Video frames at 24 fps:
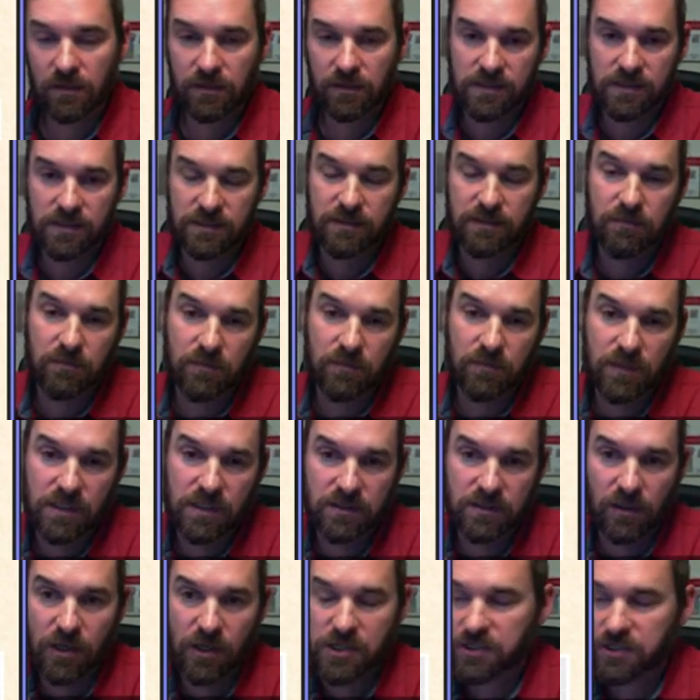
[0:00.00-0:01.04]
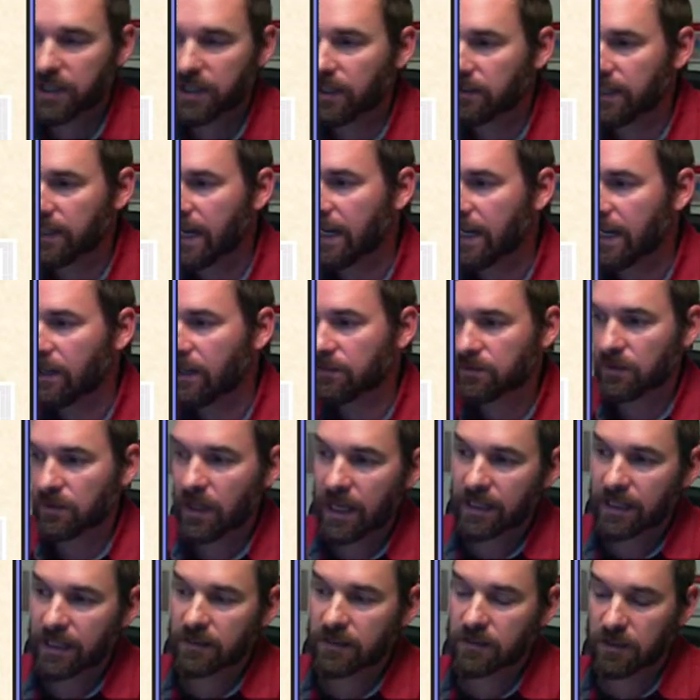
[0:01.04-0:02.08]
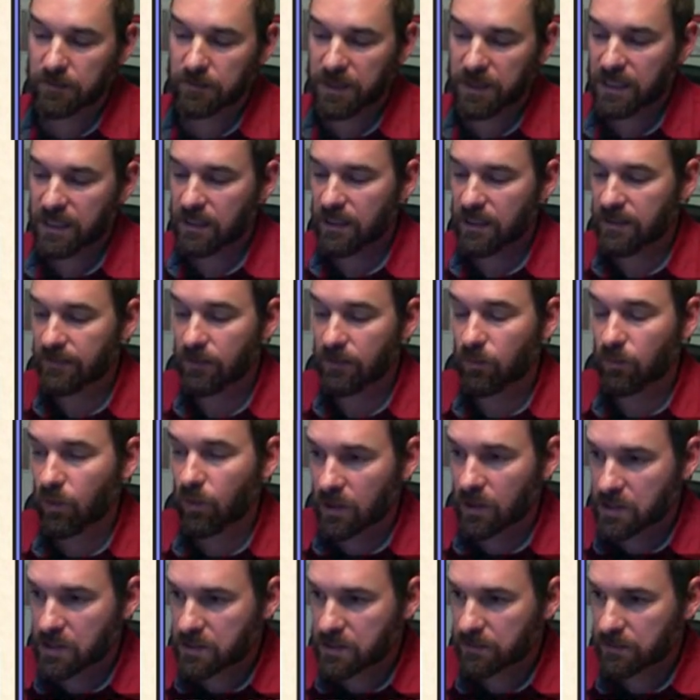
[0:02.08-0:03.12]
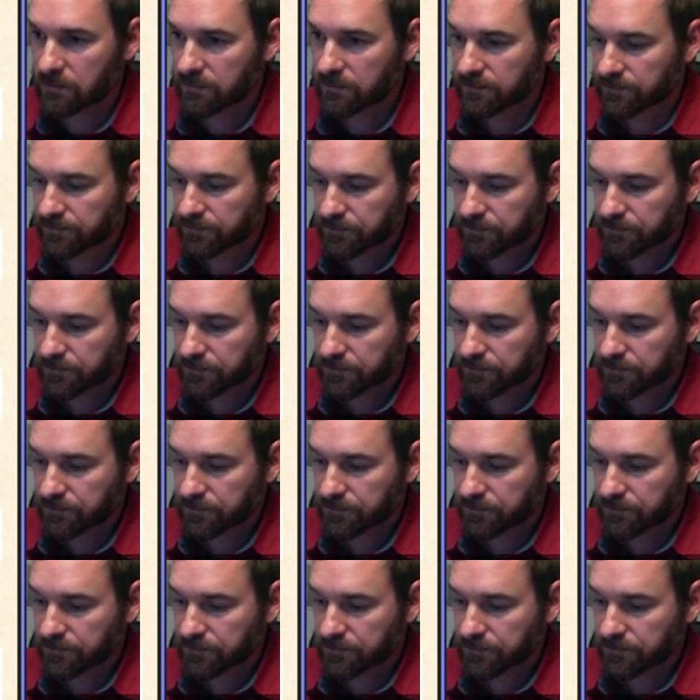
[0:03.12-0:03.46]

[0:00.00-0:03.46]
these these large scale die offs are likely to be even worse